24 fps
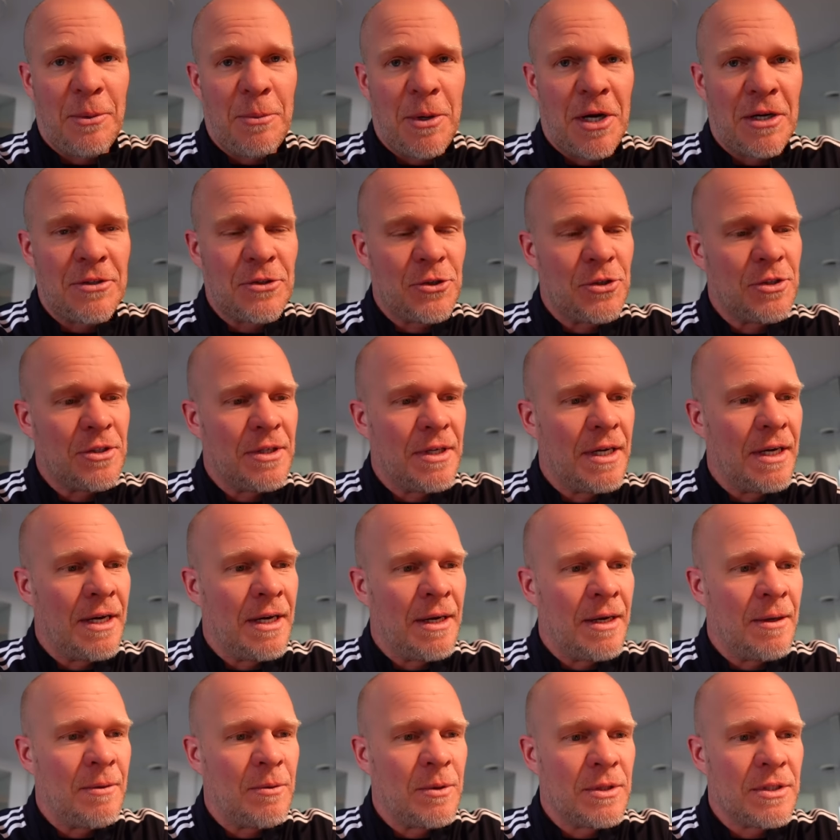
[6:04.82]
much,
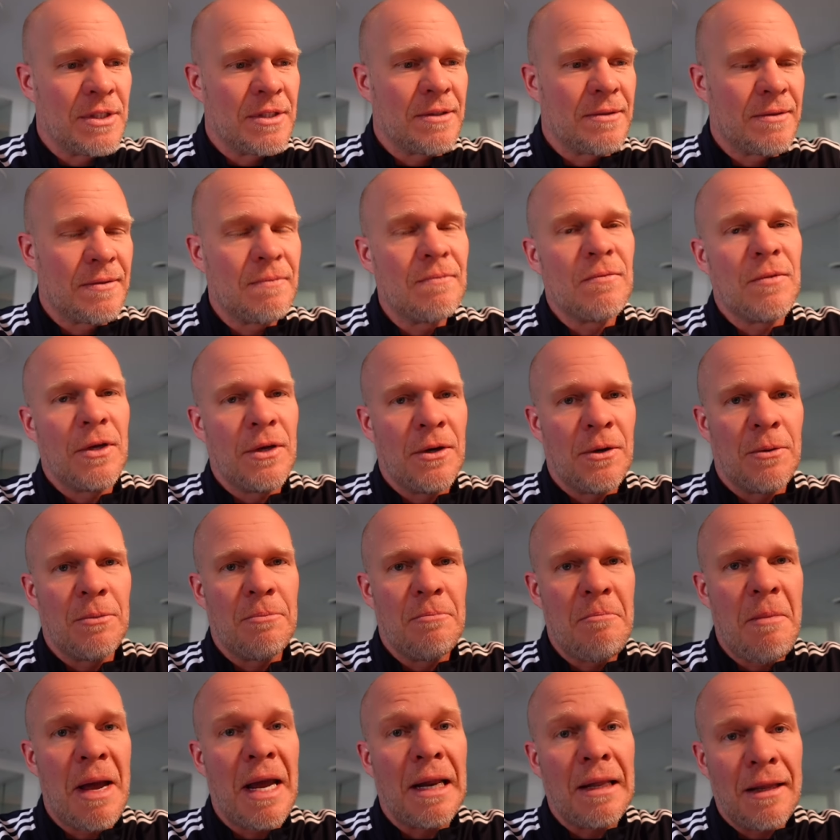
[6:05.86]
which is, you know,
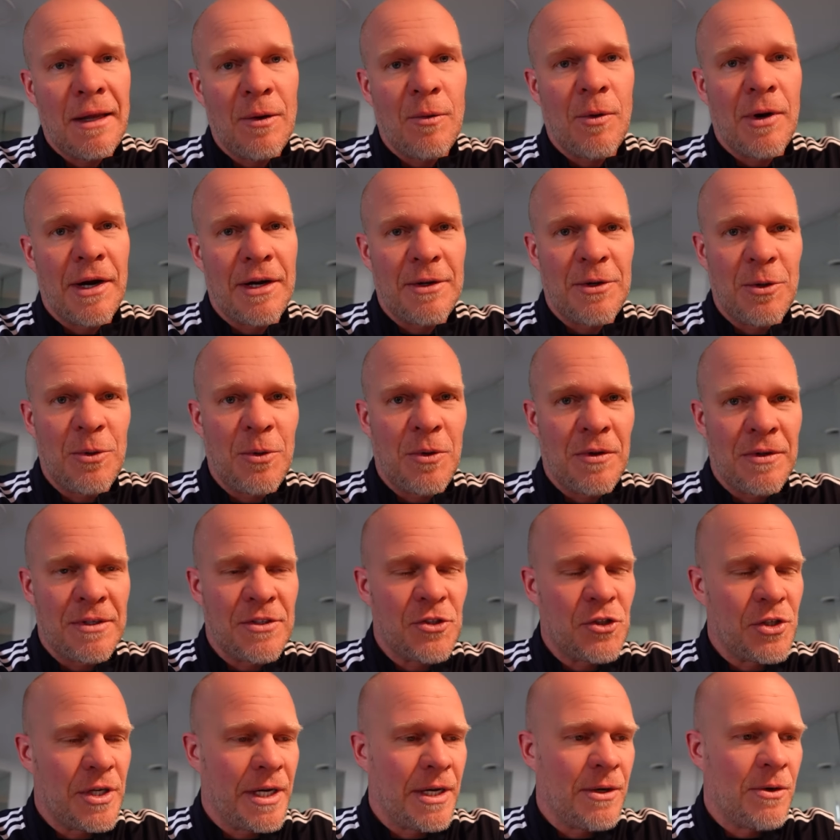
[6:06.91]
mainly what I do on this
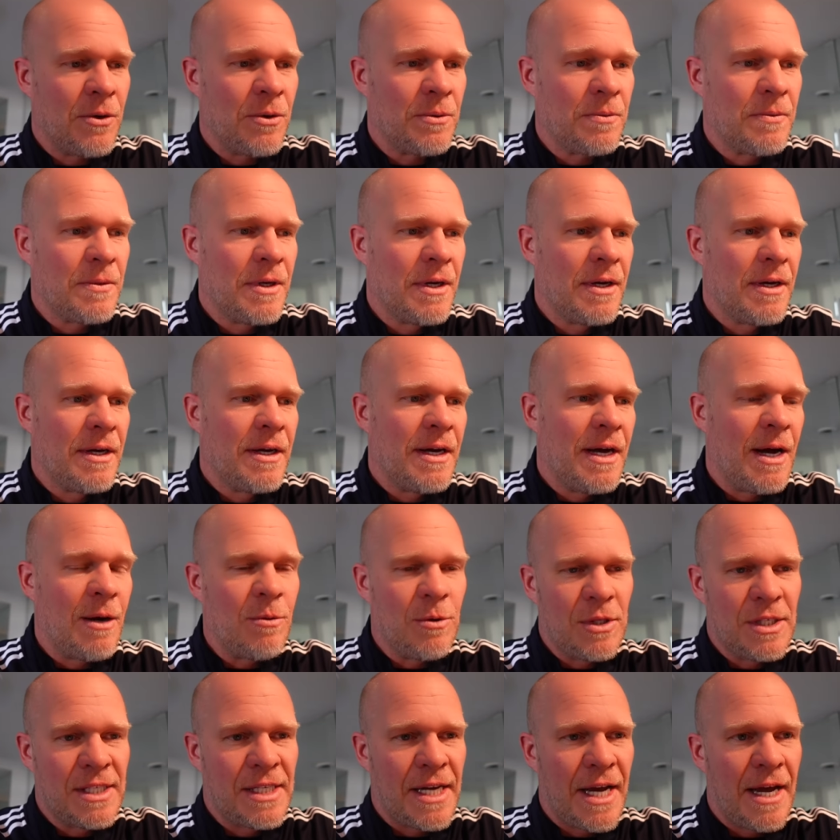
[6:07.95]
channel, I
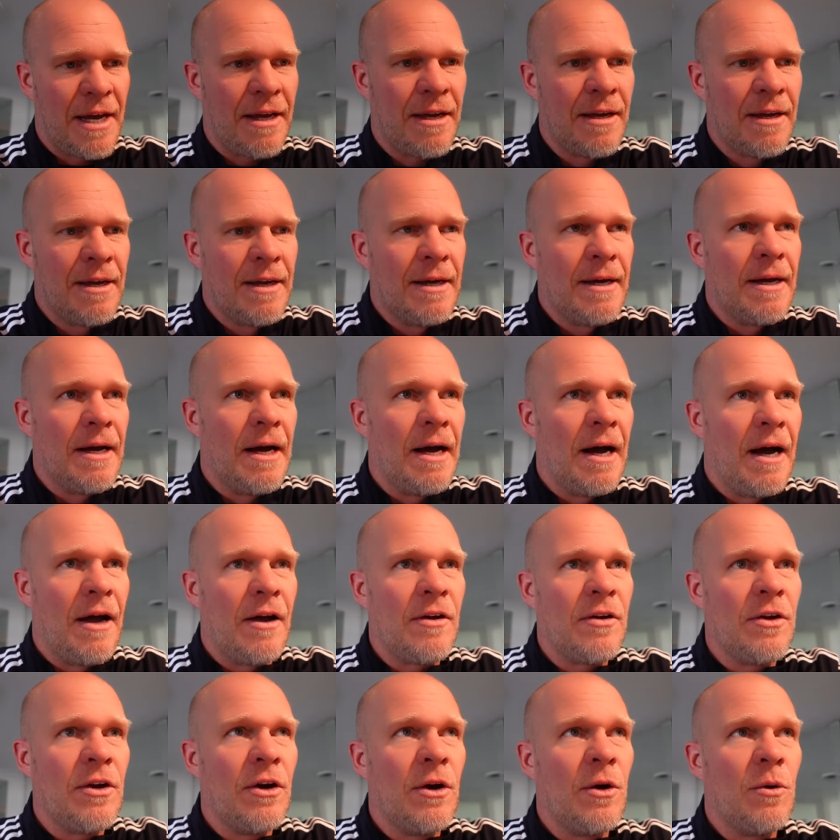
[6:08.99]
would say,
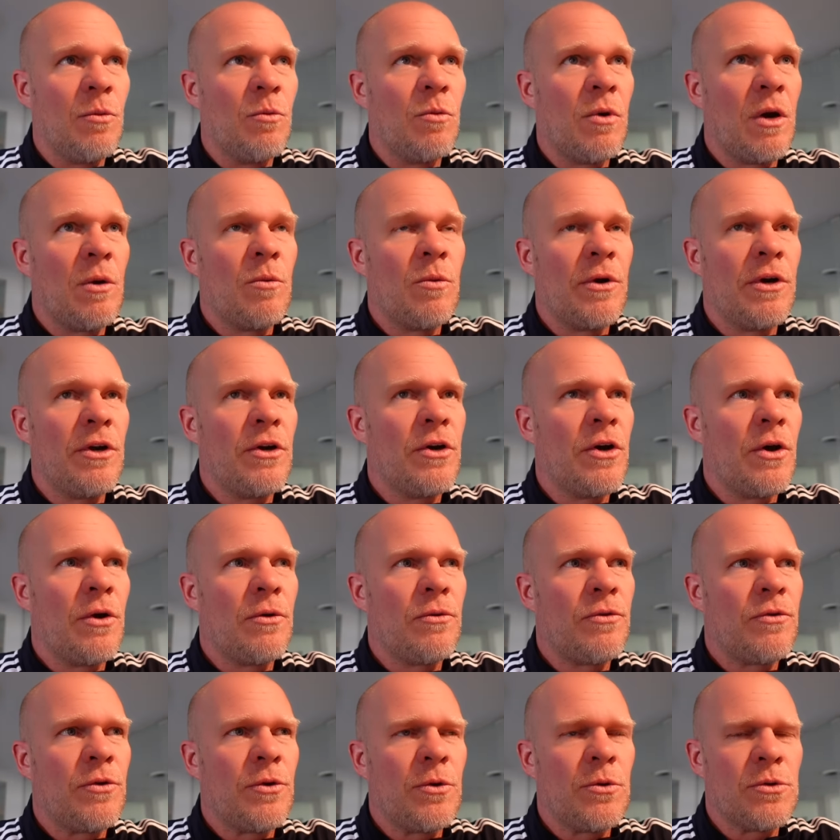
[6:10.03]
you know, when you go
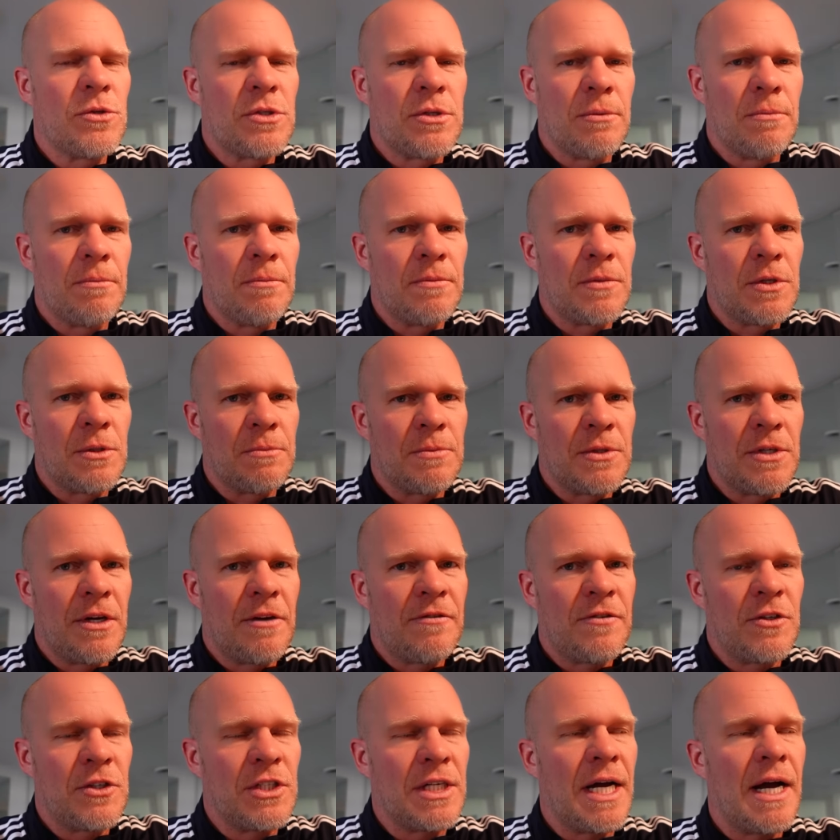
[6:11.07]
through some
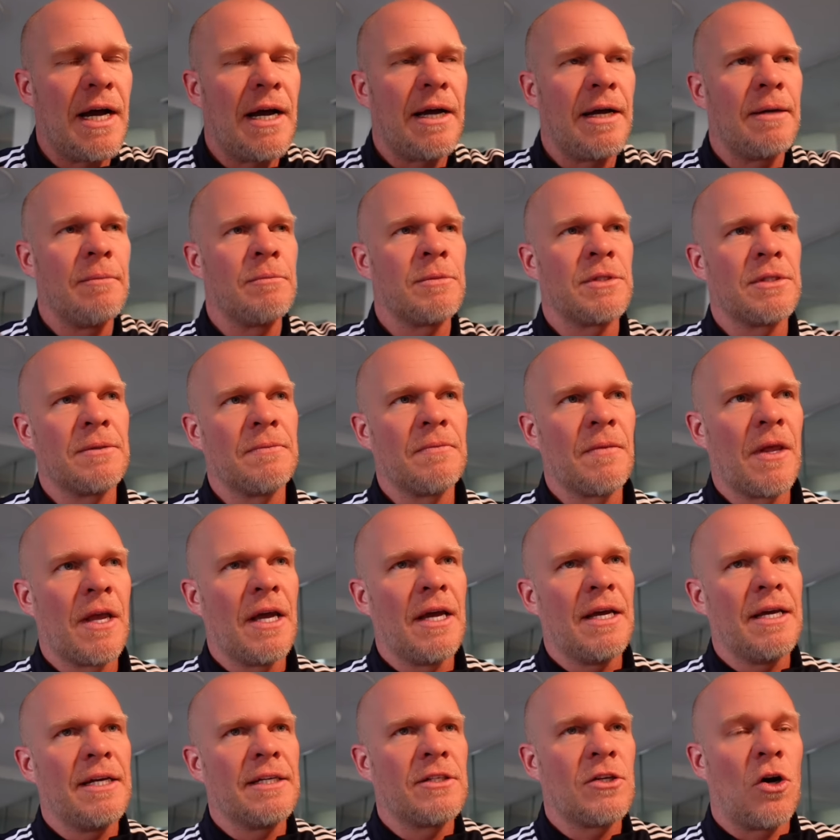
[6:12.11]
tougher times,
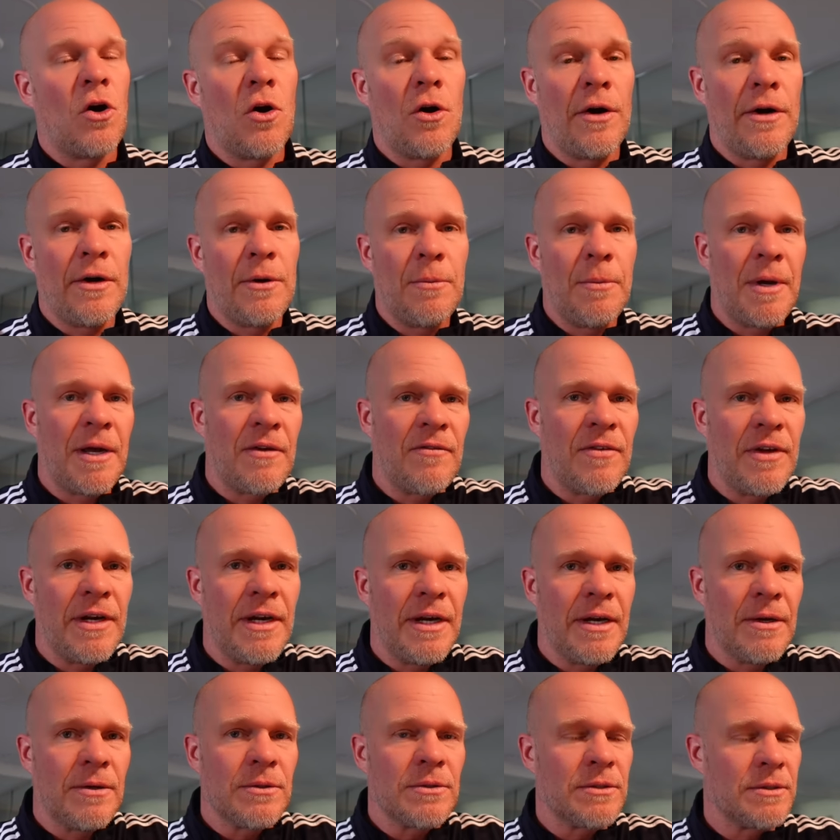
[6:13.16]
it's hard to make
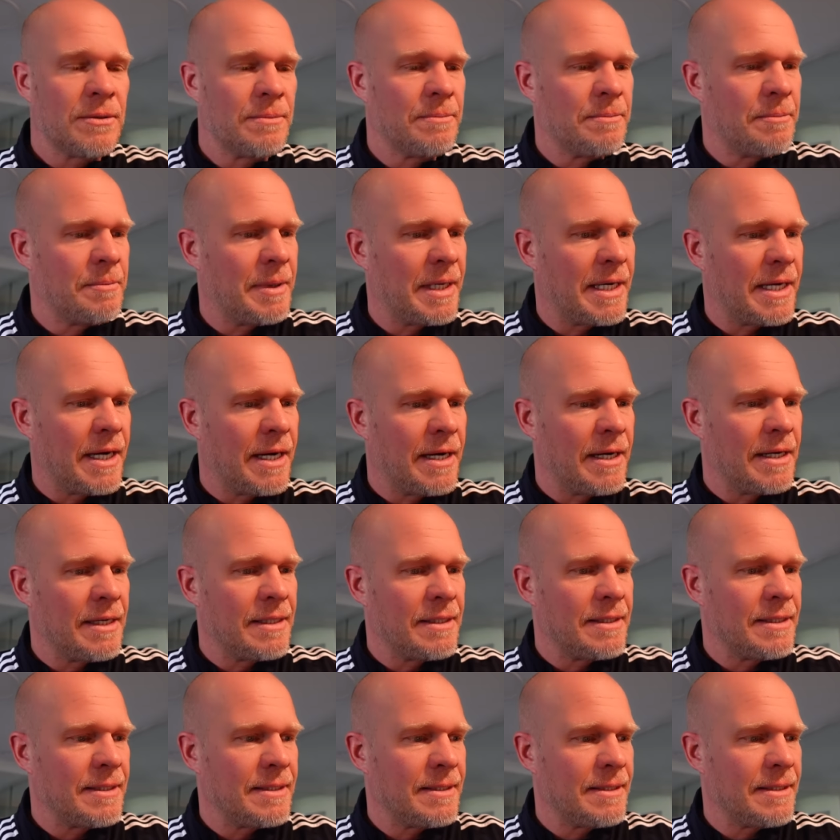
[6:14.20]
videos
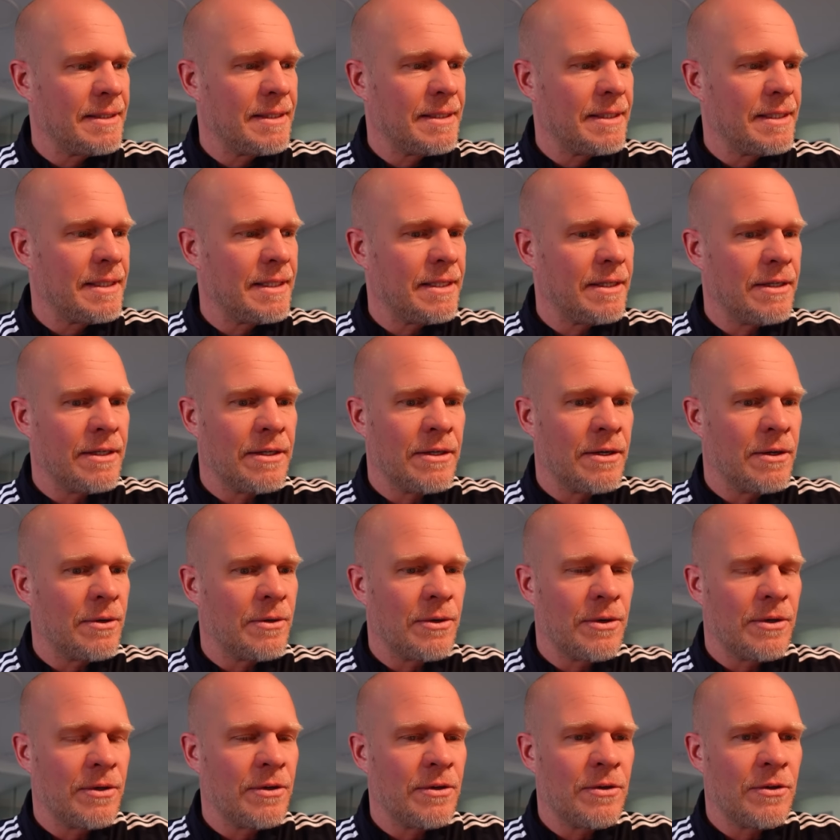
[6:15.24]
because, you
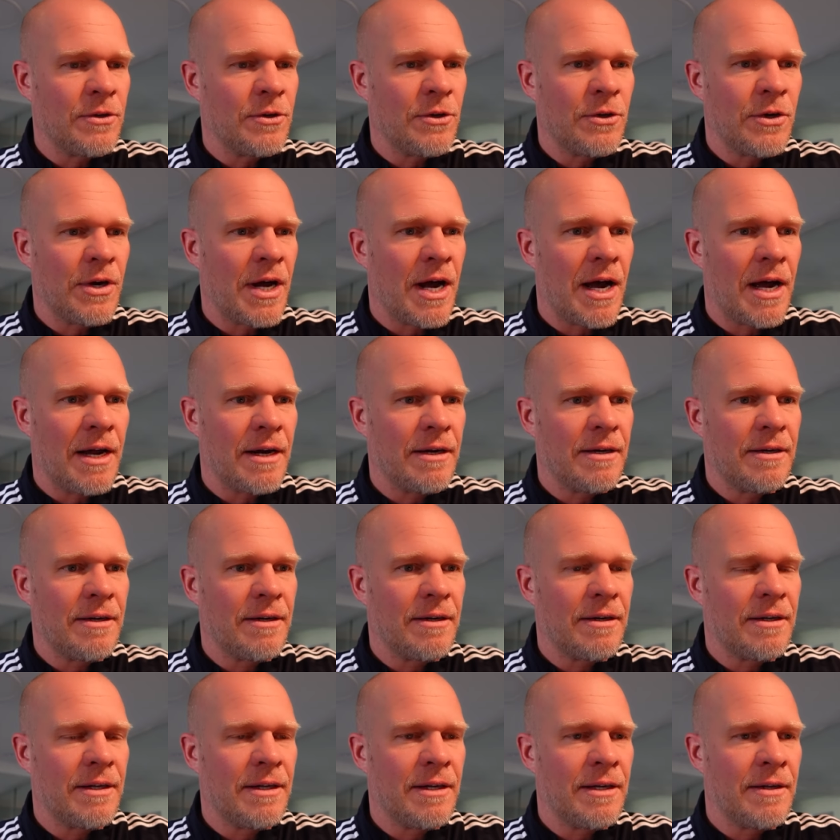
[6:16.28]
know, you're not
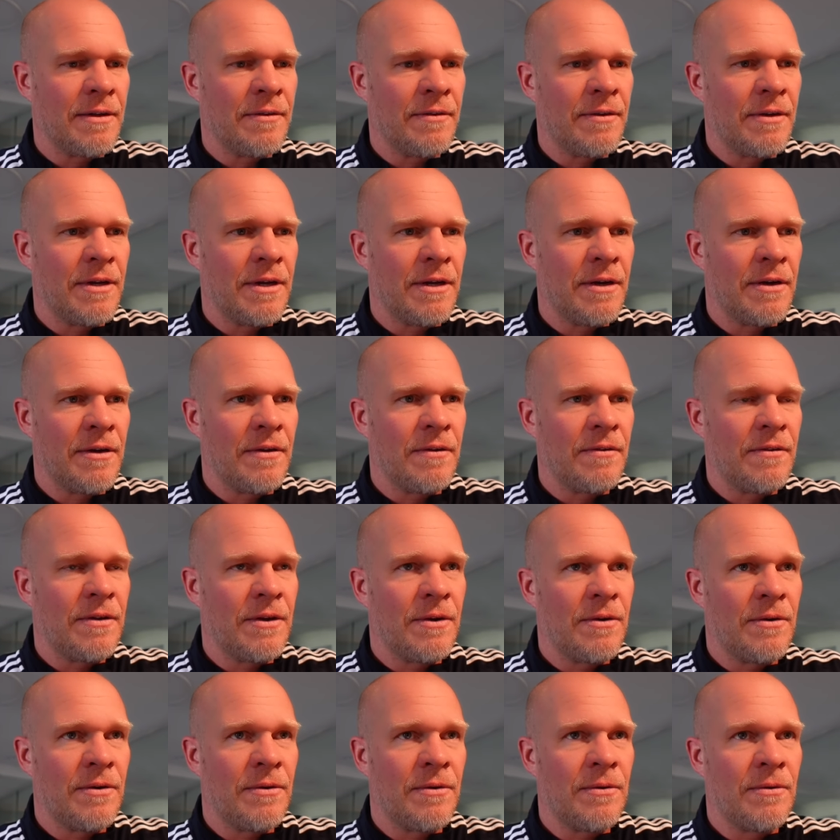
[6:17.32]
in
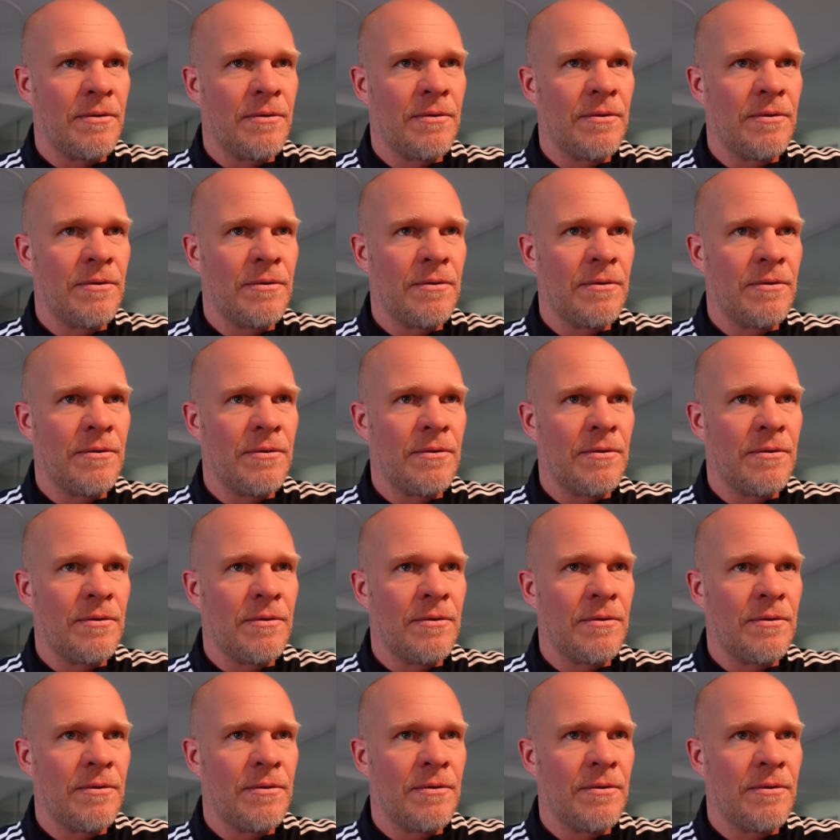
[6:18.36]
the